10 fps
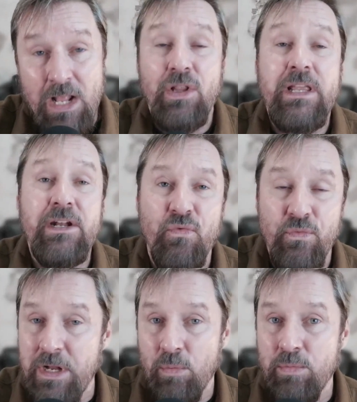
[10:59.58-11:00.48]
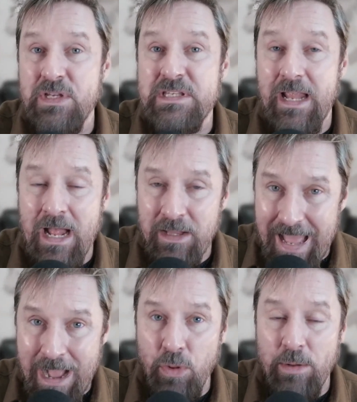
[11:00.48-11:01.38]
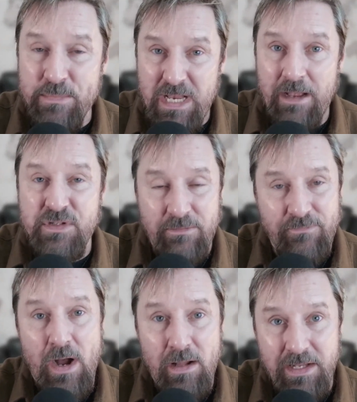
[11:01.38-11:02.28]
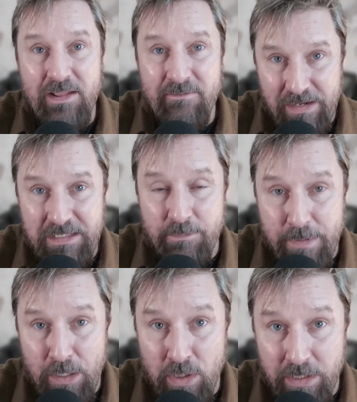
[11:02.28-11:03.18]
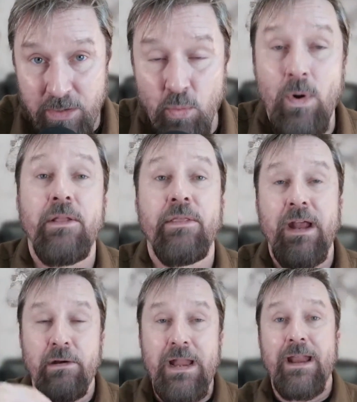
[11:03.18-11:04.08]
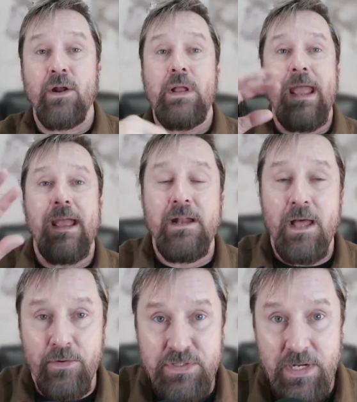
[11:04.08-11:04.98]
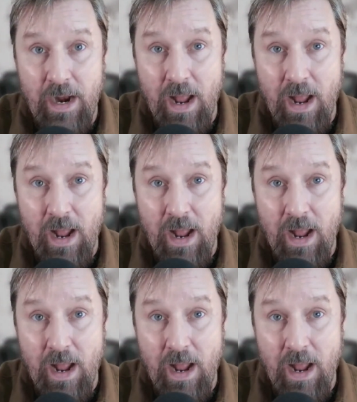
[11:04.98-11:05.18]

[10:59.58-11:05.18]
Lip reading: Leaders don't allow themselves to fall in the victimhood where they're not okay and others are.